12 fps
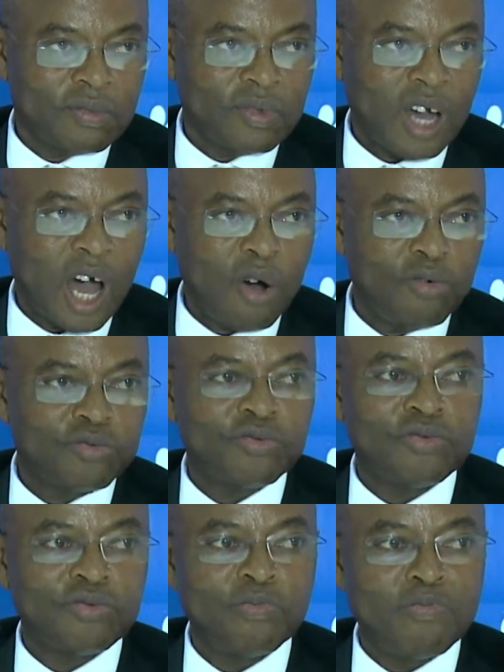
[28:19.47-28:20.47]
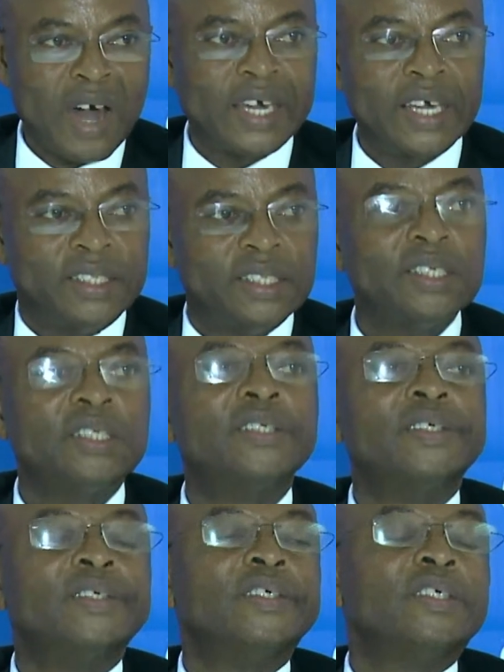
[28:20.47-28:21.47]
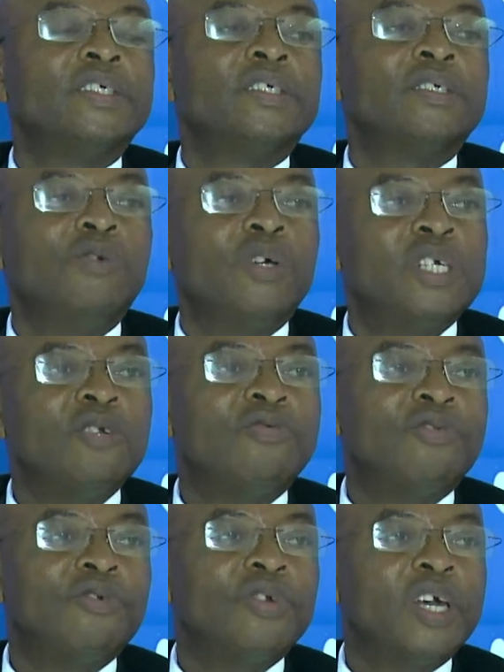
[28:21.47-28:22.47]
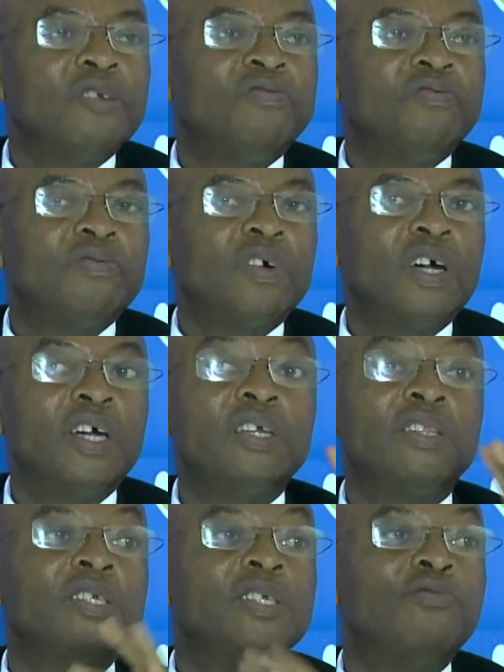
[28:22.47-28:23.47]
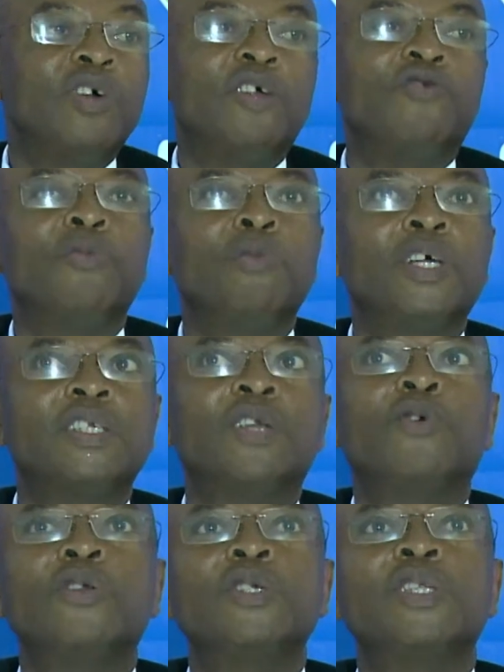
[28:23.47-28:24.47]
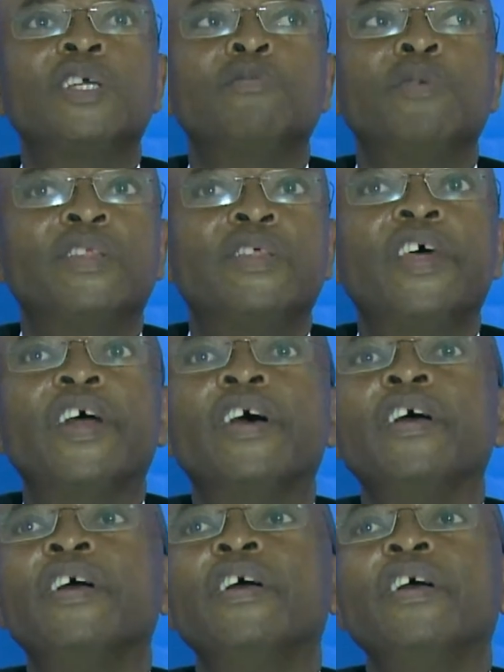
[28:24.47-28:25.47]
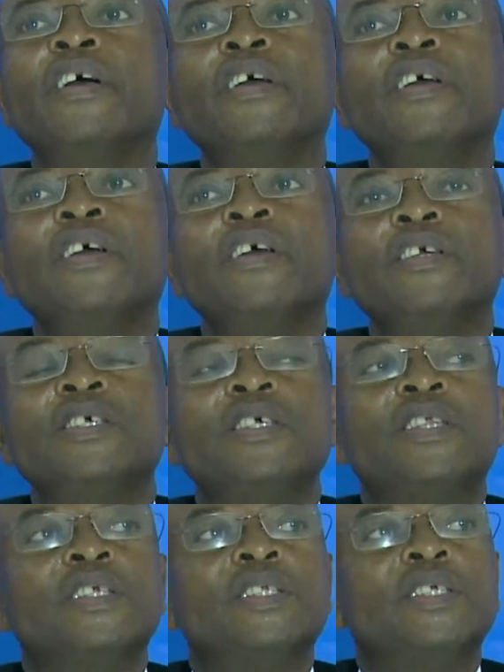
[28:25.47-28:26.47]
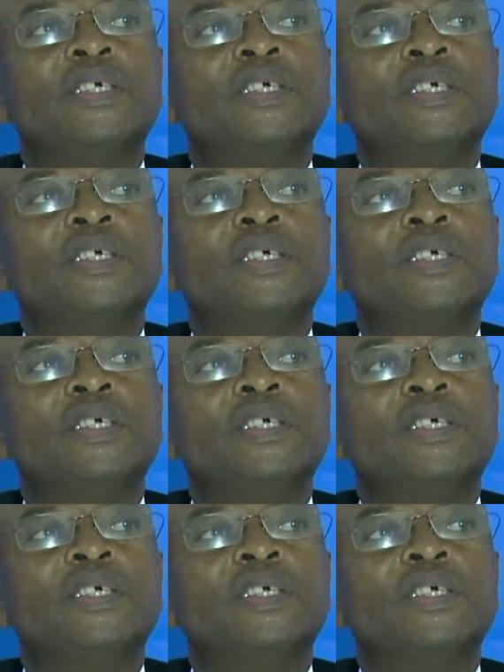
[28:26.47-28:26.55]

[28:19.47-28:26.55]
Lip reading: How to market yourself through life. And it is very tremendous. And one statement there is that